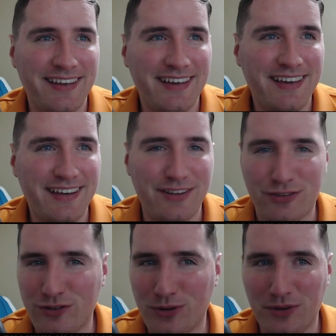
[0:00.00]
it is
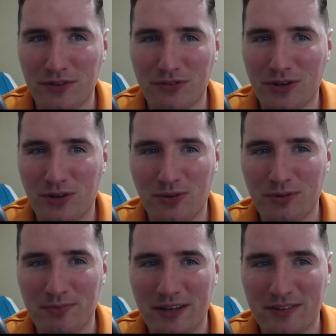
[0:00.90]
so difficult
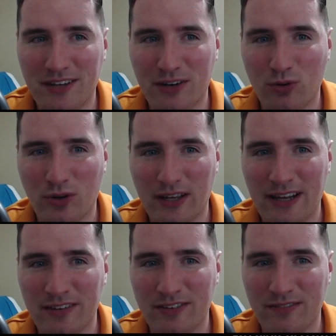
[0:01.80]
with my schedule,
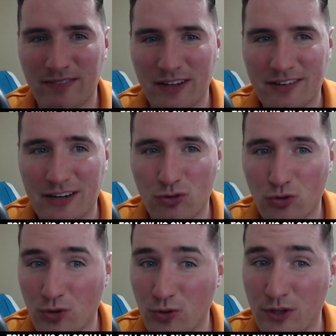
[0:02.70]
guys, and my
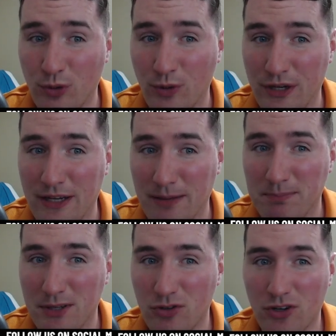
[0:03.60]
schedule's only going to get
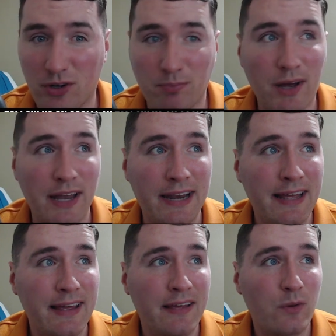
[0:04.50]
busier. But
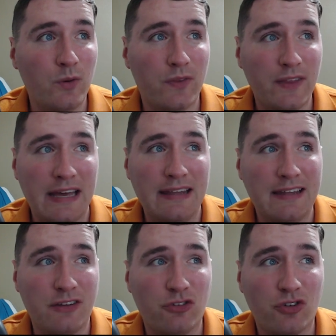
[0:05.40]
with that,
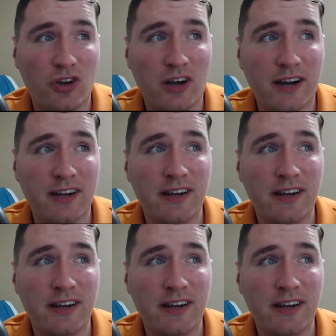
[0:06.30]
let's talk,